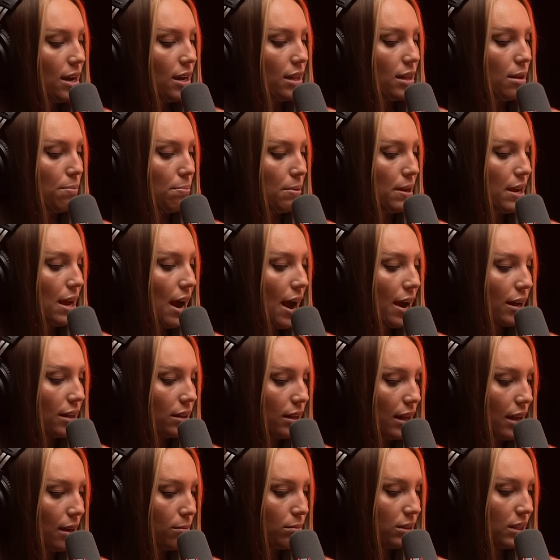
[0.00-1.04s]
The PI
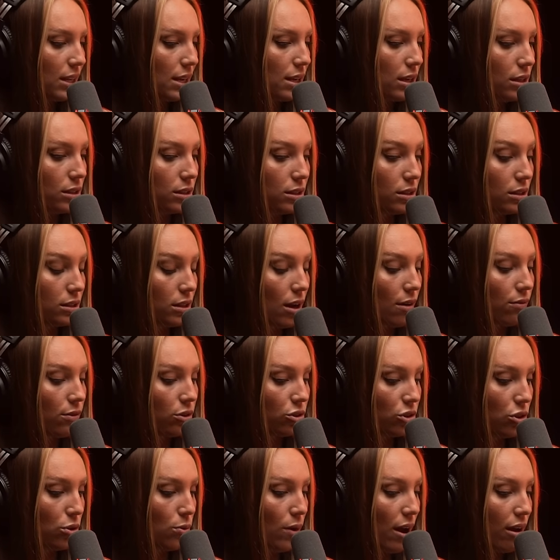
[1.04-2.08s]
claims that he's discovered
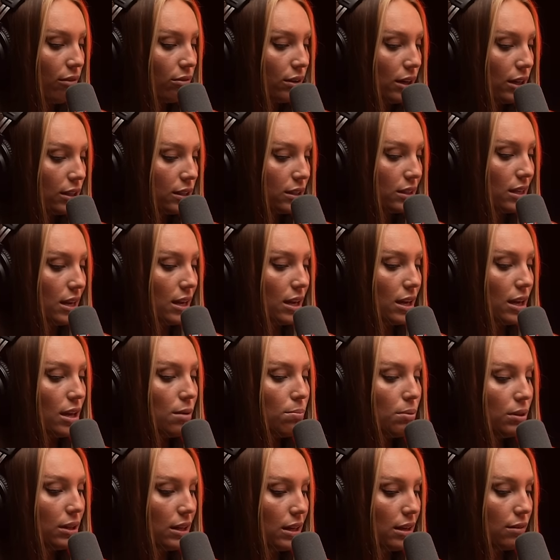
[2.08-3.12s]
new evidence that he
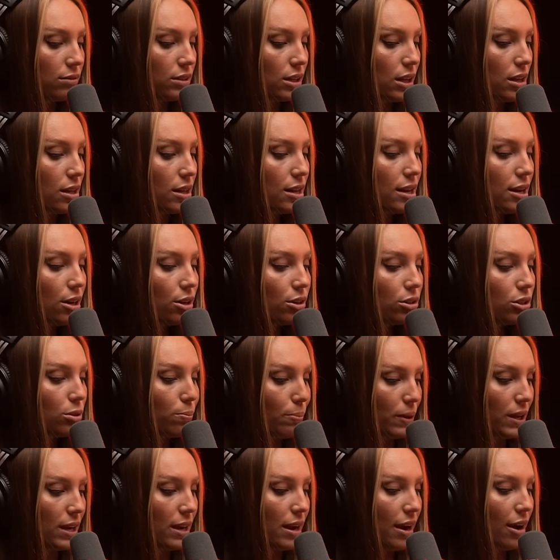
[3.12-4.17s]
believes clears
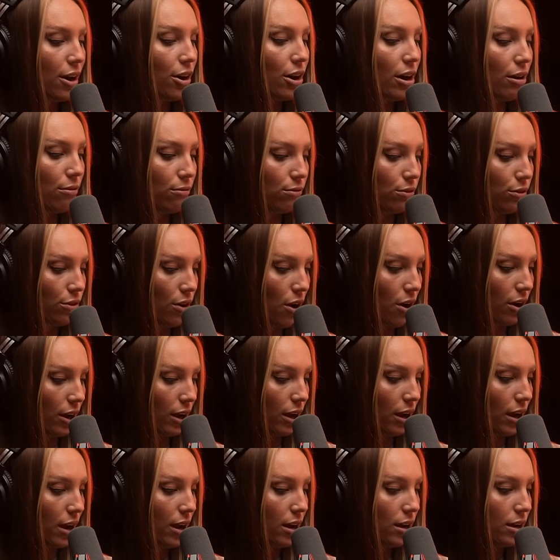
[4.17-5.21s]
Pierre and
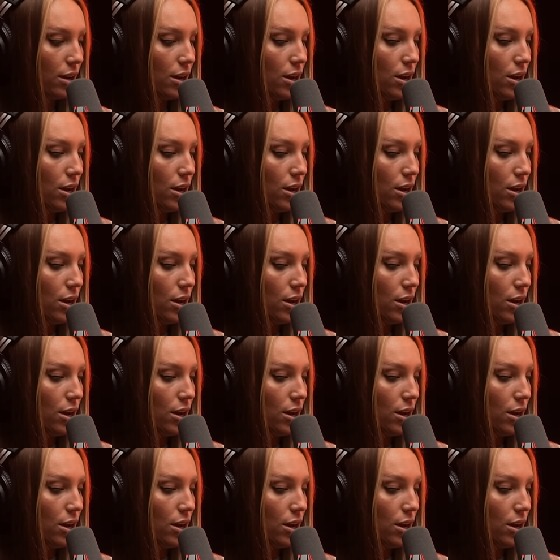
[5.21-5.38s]
Veronica.